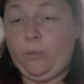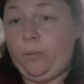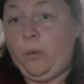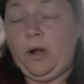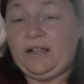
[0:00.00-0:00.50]

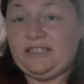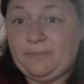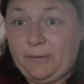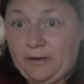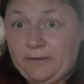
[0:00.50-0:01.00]

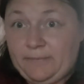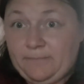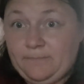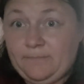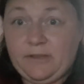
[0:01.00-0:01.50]
widespread.
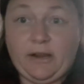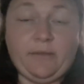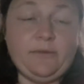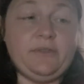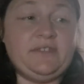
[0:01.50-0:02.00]

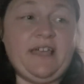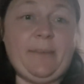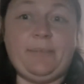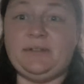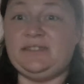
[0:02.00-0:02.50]
This
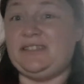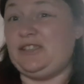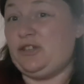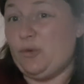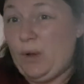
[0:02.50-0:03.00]
happens in the
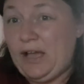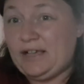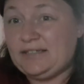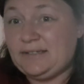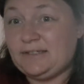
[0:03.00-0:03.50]

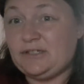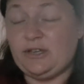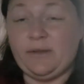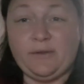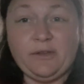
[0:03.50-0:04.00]
US.
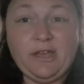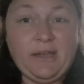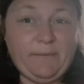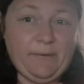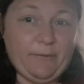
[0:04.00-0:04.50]

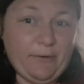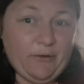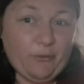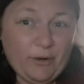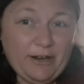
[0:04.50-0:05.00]
If
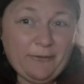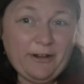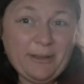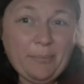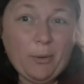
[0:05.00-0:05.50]
you're really,
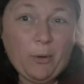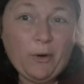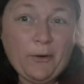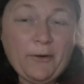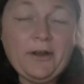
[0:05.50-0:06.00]
really
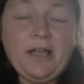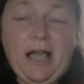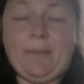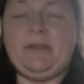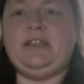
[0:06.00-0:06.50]
poor,
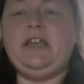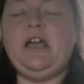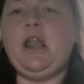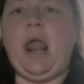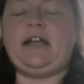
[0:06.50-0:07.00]
like
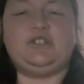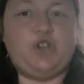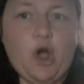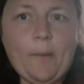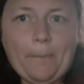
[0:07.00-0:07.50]

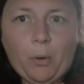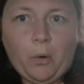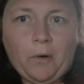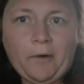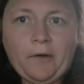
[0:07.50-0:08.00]
dirt
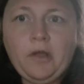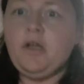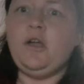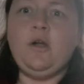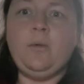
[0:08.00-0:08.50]
poor,
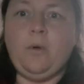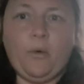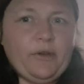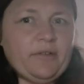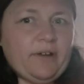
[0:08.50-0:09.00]

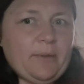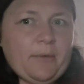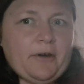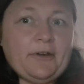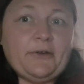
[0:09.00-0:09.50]
all you really
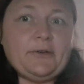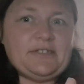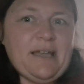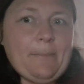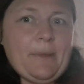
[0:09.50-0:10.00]
want to do
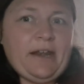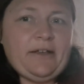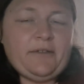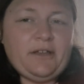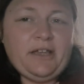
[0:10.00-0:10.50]
is get
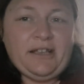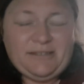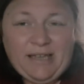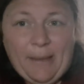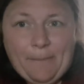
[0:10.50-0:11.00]
money
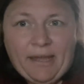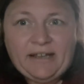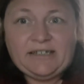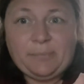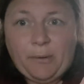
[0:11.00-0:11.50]

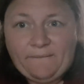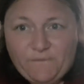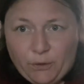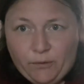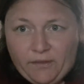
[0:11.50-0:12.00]
to put
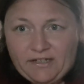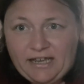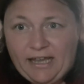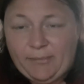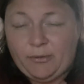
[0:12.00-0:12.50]
food on the
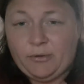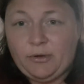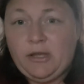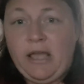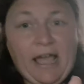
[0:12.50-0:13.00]
table,
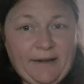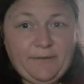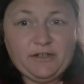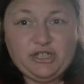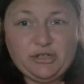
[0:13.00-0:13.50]
and if
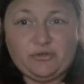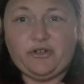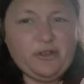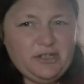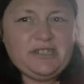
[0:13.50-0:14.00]
you've got
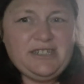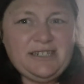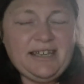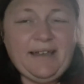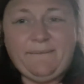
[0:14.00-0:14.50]
children,
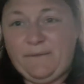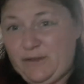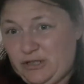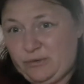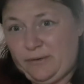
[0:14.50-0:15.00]
to
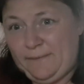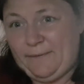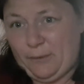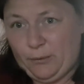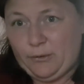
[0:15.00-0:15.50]
give children
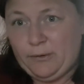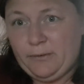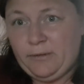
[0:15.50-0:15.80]
food.